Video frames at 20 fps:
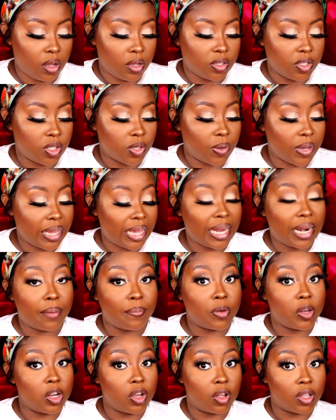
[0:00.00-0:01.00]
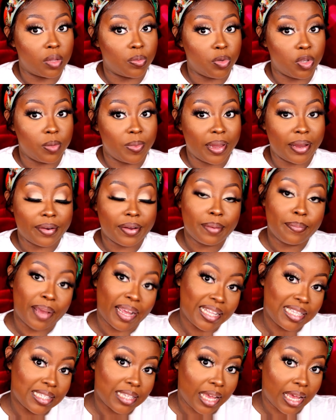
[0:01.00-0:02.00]
So again, I'm putting on the Beauty Bakerie
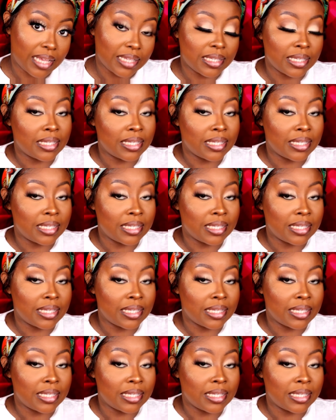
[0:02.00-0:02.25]
Bite Size.